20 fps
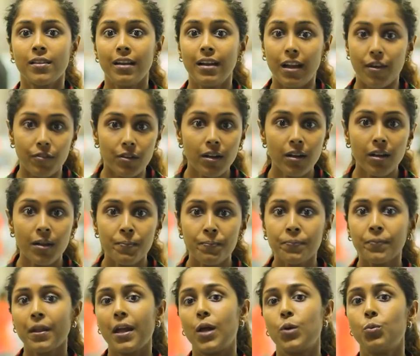another level
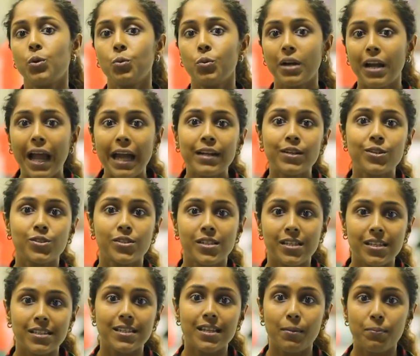and we would like to
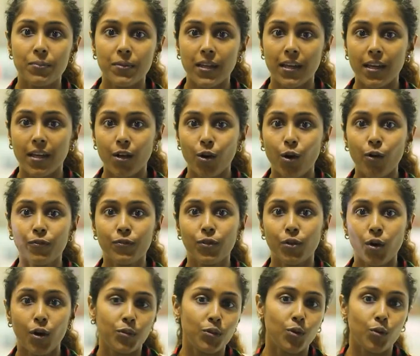see something of,
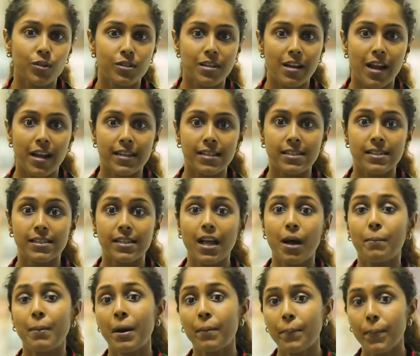on those lines
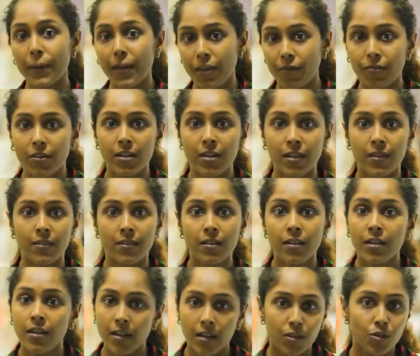come up even
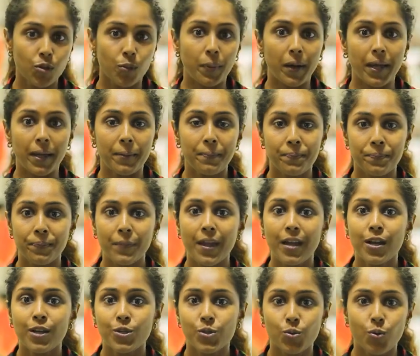in Dubai.
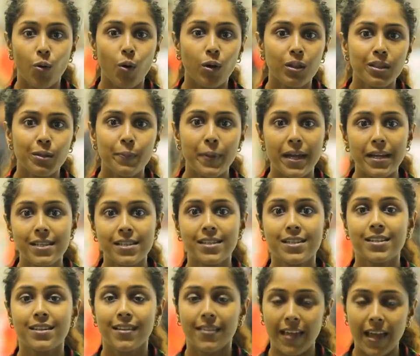So all the
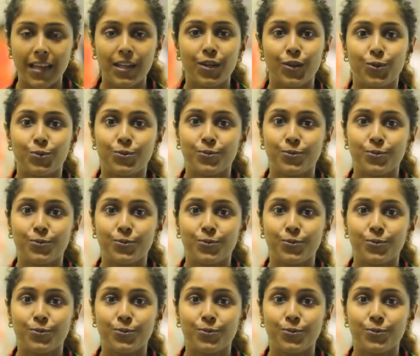best. Thank